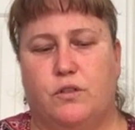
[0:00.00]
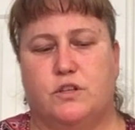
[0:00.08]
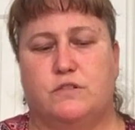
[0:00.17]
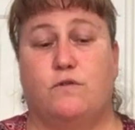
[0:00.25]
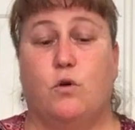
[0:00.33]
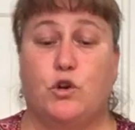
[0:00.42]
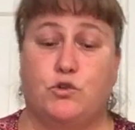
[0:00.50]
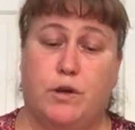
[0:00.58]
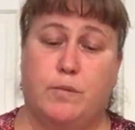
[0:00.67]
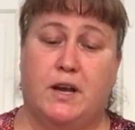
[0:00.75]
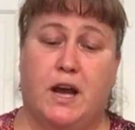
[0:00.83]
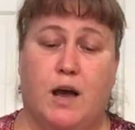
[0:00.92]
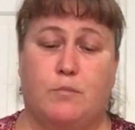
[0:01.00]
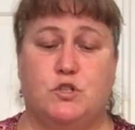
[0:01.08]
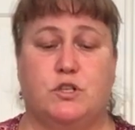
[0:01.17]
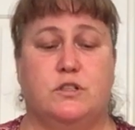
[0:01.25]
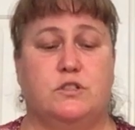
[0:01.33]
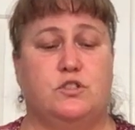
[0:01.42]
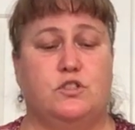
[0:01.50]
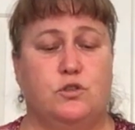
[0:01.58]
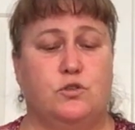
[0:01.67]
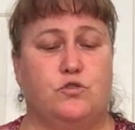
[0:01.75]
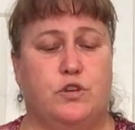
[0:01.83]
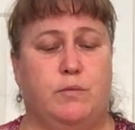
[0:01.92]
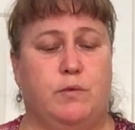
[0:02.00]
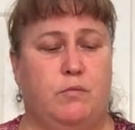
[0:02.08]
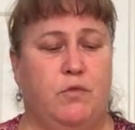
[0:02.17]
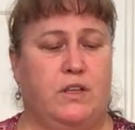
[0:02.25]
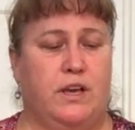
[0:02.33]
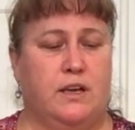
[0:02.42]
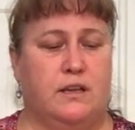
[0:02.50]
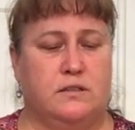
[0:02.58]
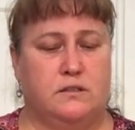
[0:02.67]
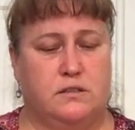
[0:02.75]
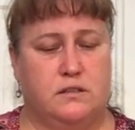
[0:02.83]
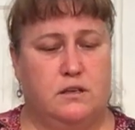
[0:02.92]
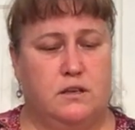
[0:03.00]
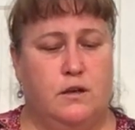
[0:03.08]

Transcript: There's four treatment options, two treatment plans,